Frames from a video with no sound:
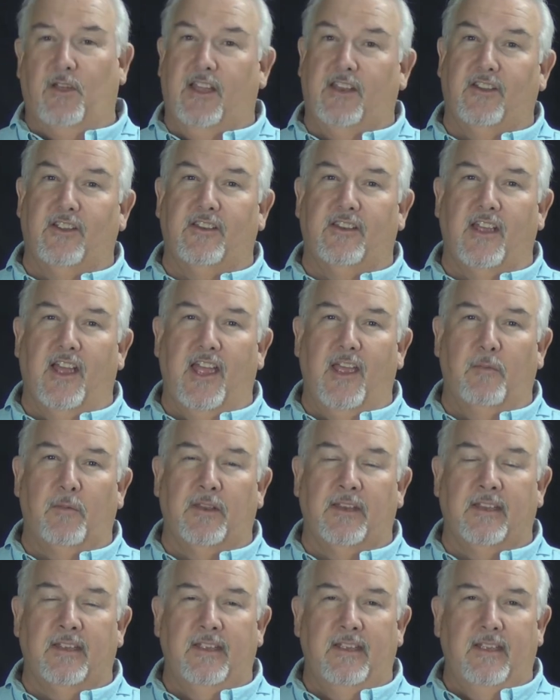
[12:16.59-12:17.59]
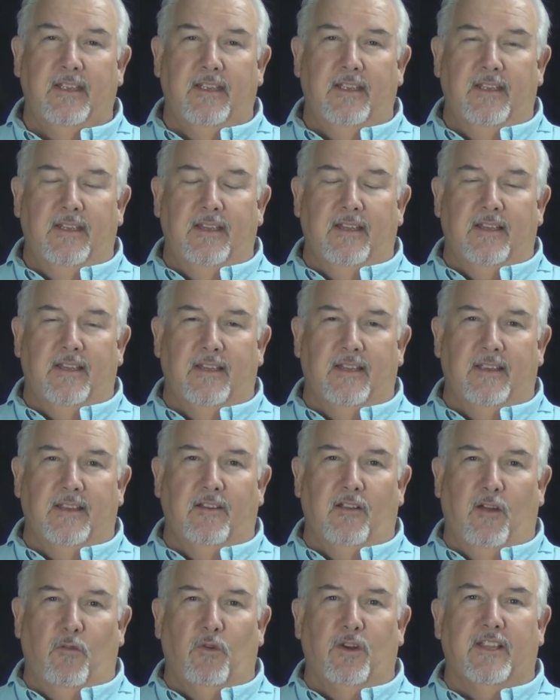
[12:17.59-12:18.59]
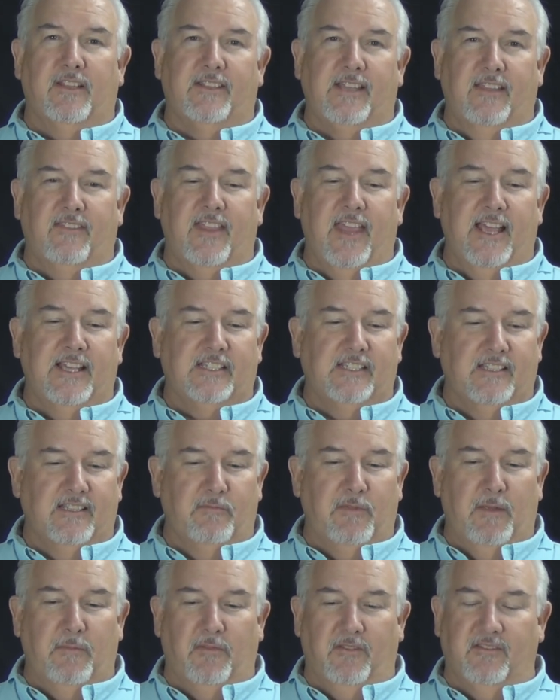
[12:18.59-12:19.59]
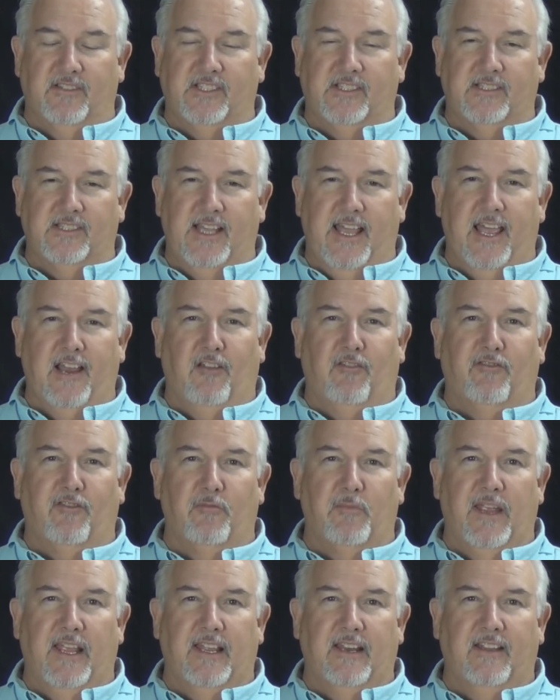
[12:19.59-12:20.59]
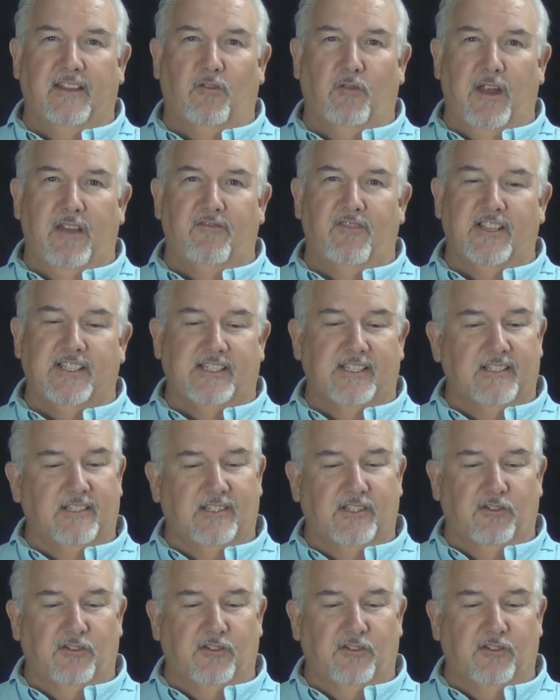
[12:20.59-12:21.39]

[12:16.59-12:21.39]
We had a good time. And, I wanted to say thanks to the people of Seattle for making it a great visit.